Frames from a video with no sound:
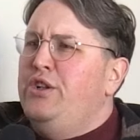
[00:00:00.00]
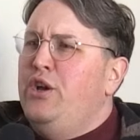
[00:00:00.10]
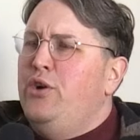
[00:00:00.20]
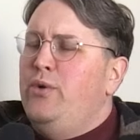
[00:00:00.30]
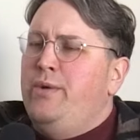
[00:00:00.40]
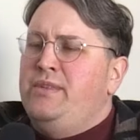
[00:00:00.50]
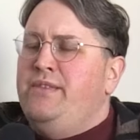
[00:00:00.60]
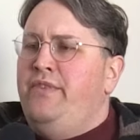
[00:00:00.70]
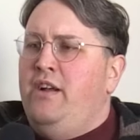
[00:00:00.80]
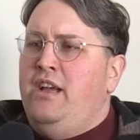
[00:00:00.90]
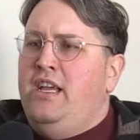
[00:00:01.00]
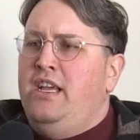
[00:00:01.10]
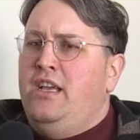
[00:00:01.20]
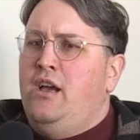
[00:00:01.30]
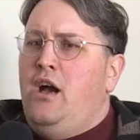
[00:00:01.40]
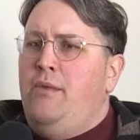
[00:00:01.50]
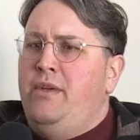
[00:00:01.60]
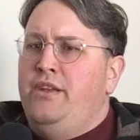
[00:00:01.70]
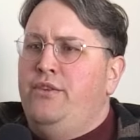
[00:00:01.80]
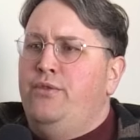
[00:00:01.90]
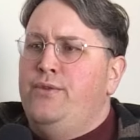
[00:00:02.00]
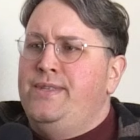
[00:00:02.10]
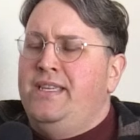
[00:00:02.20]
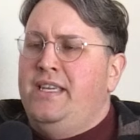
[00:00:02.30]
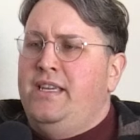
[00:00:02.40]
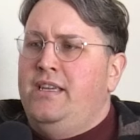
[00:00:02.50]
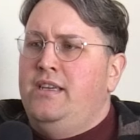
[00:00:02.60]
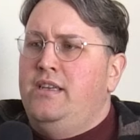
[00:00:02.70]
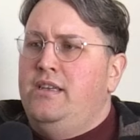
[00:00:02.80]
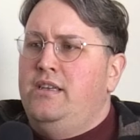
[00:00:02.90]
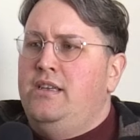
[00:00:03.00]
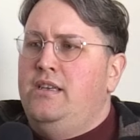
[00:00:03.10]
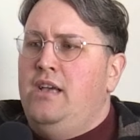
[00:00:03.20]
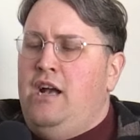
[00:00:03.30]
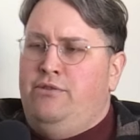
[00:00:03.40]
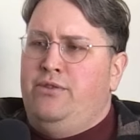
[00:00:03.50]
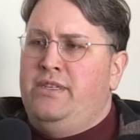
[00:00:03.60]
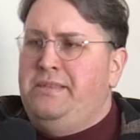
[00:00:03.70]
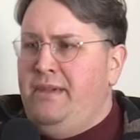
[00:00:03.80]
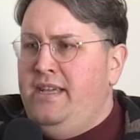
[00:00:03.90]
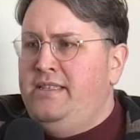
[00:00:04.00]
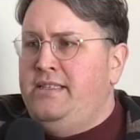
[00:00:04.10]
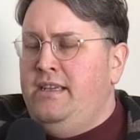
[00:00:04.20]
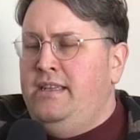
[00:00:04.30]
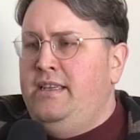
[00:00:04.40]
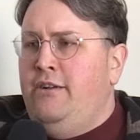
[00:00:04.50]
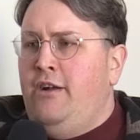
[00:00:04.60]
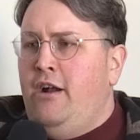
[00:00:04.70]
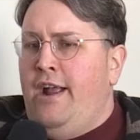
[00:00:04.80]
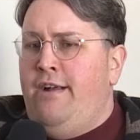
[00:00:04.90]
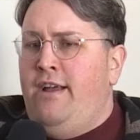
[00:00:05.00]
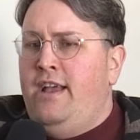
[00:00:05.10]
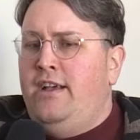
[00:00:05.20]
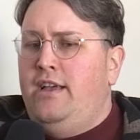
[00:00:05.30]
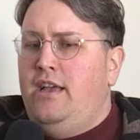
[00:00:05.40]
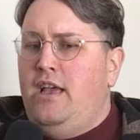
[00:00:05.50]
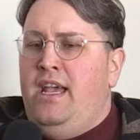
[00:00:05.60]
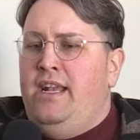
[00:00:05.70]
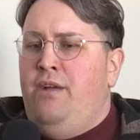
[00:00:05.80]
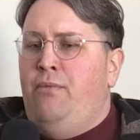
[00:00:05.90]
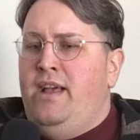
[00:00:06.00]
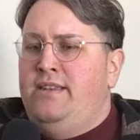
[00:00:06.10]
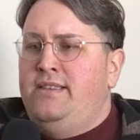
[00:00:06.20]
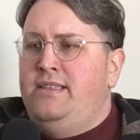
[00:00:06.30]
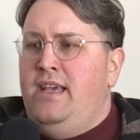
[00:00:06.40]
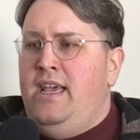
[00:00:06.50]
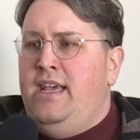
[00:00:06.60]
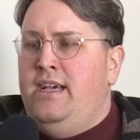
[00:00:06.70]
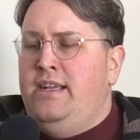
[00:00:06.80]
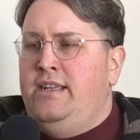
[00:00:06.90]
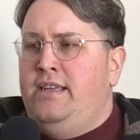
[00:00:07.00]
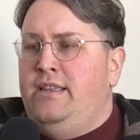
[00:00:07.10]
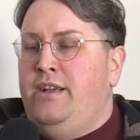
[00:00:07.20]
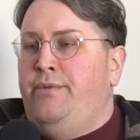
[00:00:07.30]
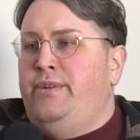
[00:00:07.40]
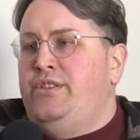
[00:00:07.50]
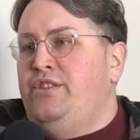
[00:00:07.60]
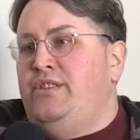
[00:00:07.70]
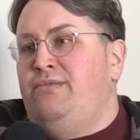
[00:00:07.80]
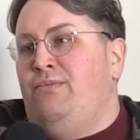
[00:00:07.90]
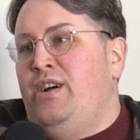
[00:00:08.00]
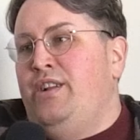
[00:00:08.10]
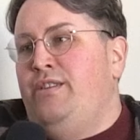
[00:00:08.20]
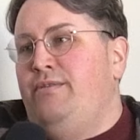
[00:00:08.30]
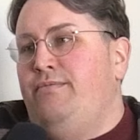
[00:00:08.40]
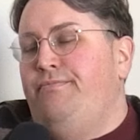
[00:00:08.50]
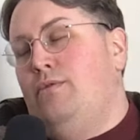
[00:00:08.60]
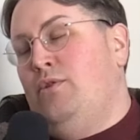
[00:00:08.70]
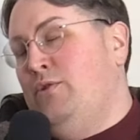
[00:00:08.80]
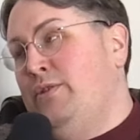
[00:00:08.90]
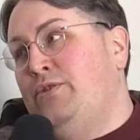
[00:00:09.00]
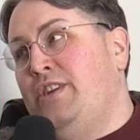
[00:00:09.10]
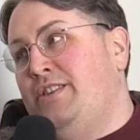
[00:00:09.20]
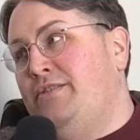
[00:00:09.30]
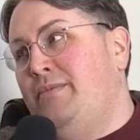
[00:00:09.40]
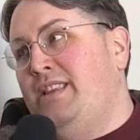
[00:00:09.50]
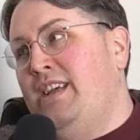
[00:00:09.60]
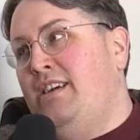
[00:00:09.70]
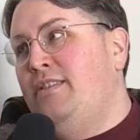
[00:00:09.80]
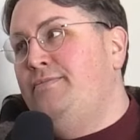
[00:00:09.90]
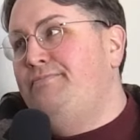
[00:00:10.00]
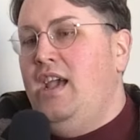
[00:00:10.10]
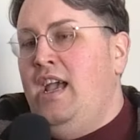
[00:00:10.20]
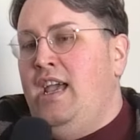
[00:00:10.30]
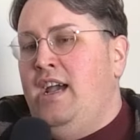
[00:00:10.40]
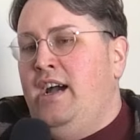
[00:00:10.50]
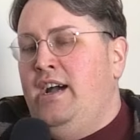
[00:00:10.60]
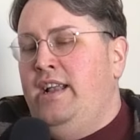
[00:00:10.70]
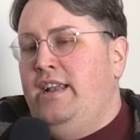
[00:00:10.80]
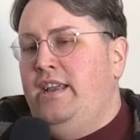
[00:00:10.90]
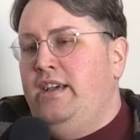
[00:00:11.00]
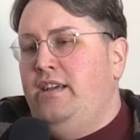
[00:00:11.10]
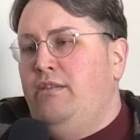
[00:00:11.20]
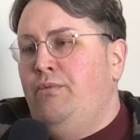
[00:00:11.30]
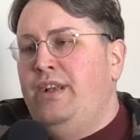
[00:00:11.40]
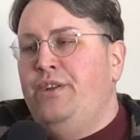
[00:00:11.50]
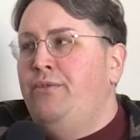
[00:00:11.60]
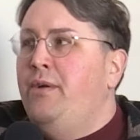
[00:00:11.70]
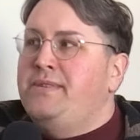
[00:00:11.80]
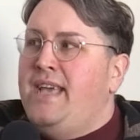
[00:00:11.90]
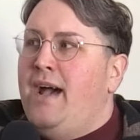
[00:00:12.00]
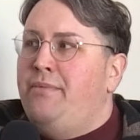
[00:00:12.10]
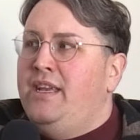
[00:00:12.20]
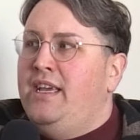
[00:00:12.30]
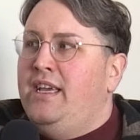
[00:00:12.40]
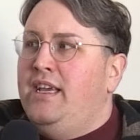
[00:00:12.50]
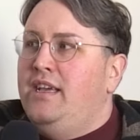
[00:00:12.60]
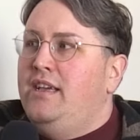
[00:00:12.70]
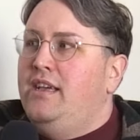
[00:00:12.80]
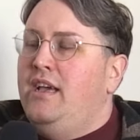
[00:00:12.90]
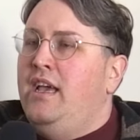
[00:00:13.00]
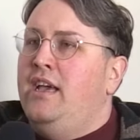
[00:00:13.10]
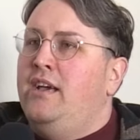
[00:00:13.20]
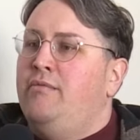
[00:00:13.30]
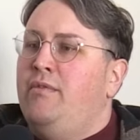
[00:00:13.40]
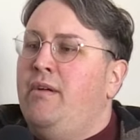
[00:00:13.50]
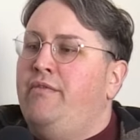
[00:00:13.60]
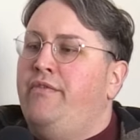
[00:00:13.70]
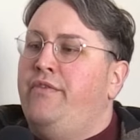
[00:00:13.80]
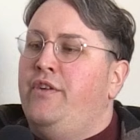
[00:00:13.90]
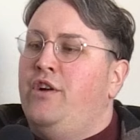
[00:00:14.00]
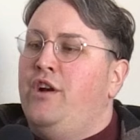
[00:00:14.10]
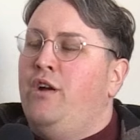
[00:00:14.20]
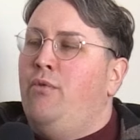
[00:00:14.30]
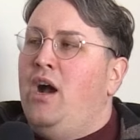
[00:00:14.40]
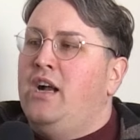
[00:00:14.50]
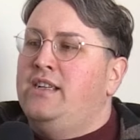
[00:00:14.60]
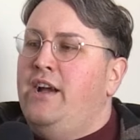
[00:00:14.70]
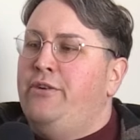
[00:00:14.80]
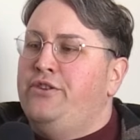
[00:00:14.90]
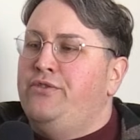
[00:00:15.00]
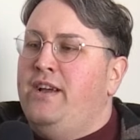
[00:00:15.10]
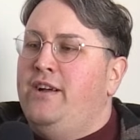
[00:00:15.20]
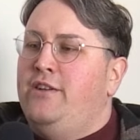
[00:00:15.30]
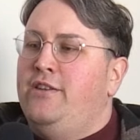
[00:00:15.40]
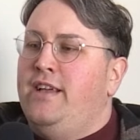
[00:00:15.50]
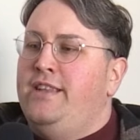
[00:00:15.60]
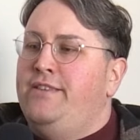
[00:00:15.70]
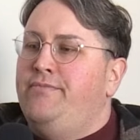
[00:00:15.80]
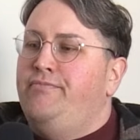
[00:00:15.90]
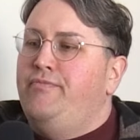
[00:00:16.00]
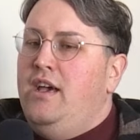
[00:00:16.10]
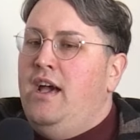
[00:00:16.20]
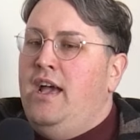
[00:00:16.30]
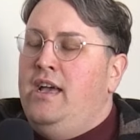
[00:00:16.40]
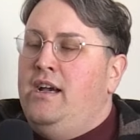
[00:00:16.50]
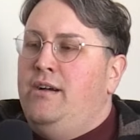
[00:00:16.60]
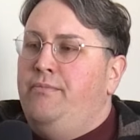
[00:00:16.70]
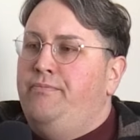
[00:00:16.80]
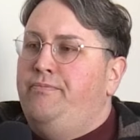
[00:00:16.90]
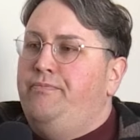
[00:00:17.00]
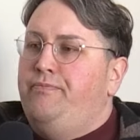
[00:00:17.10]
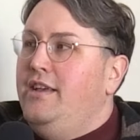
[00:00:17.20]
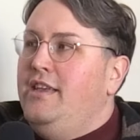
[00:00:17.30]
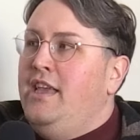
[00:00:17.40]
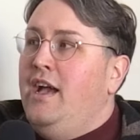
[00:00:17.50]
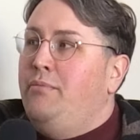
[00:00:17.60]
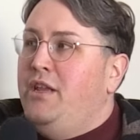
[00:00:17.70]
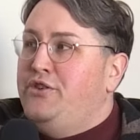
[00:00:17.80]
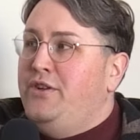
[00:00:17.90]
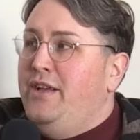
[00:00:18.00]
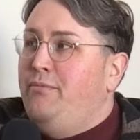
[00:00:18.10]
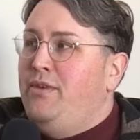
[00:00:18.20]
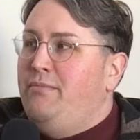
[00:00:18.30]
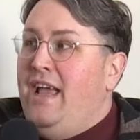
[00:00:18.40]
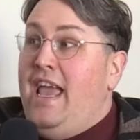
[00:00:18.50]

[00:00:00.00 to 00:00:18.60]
No, it was a very common cruising outdoor space near our area. And I went, and there was just one older gentleman there. And we knew what was happening, and we went for a walk down a trail, and I, pleasured him with my